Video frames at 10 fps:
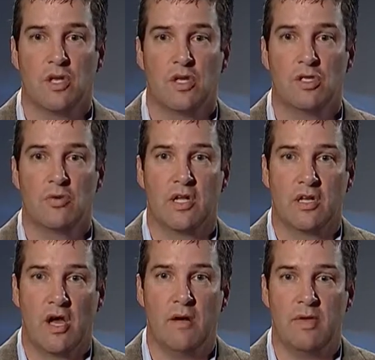You can
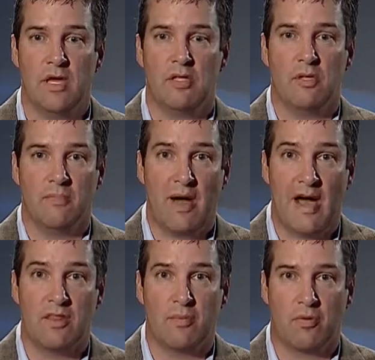come in, you
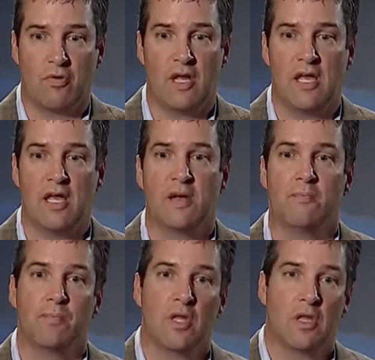buy the pre,
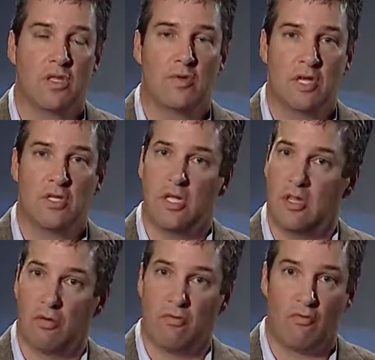you can
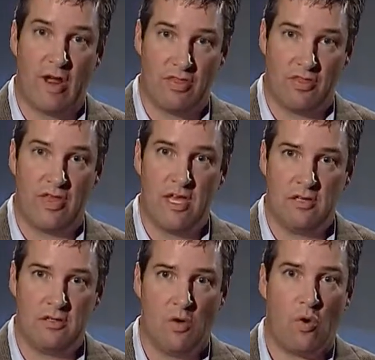either right
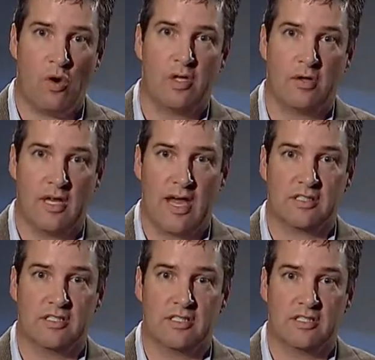then, or you can
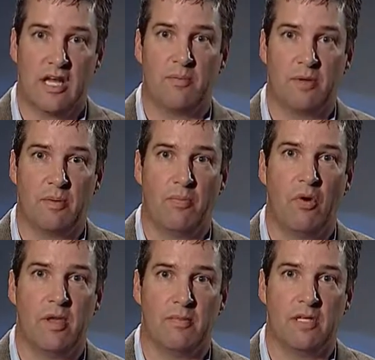actually set up an
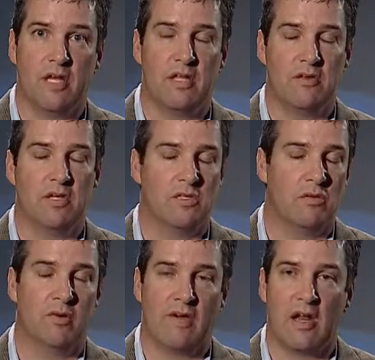appointment, and you can do it.
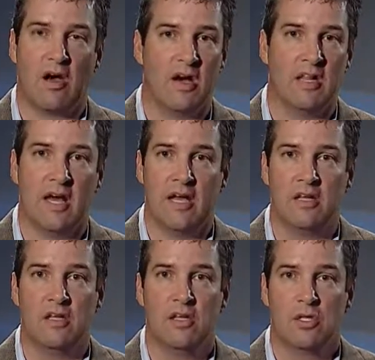We've got an
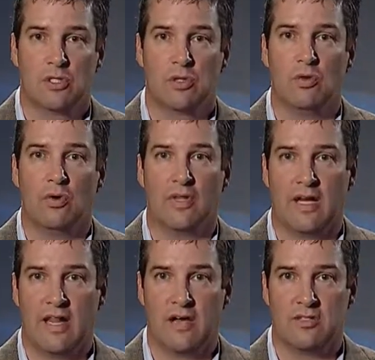online tool that
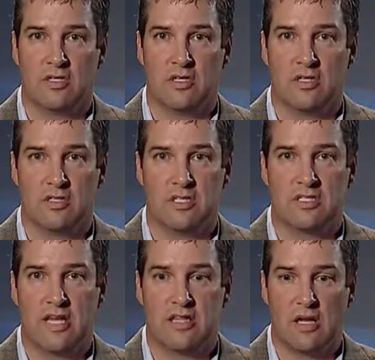allows you to
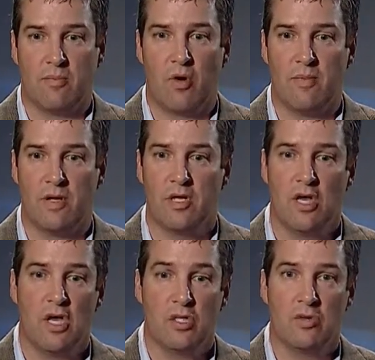set that appointment.
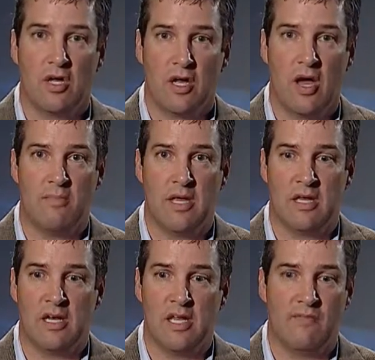You can come
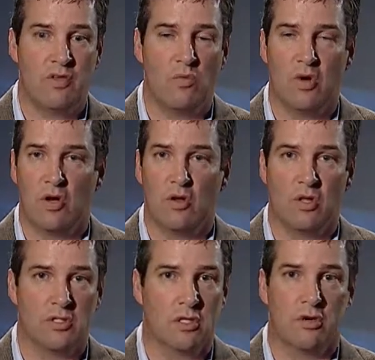in, and if you want
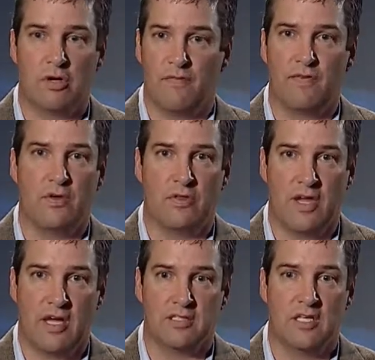to learn a few
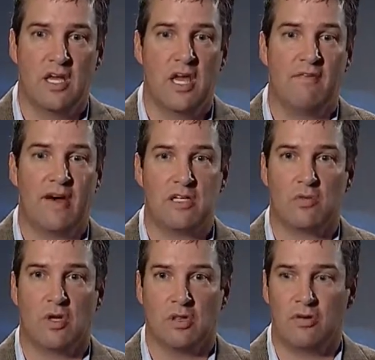things, if I just
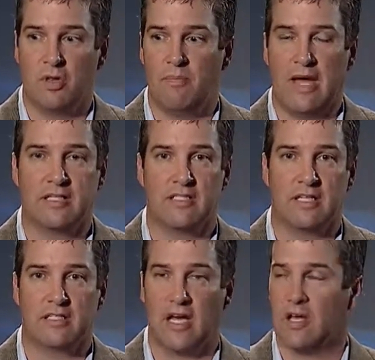want to learn the
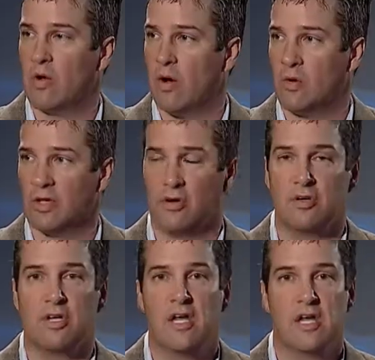basics, I want to
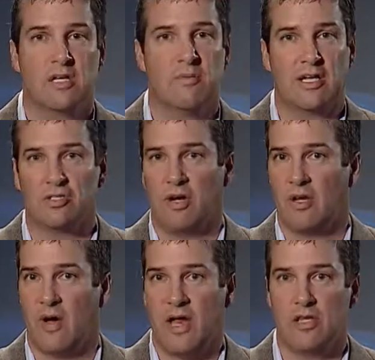learn to make sure I
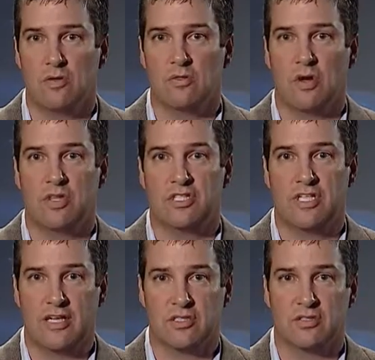know how to use all the
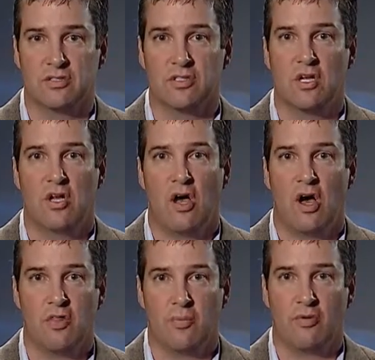gestures
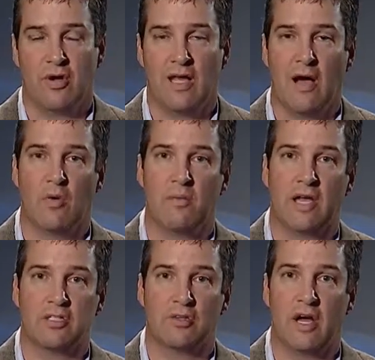on the pre. I want to
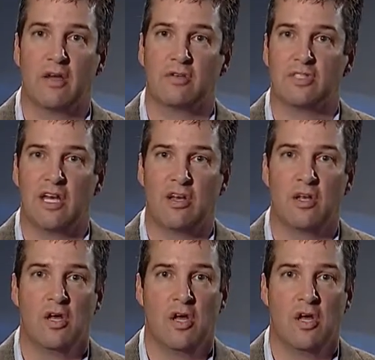make sure I understand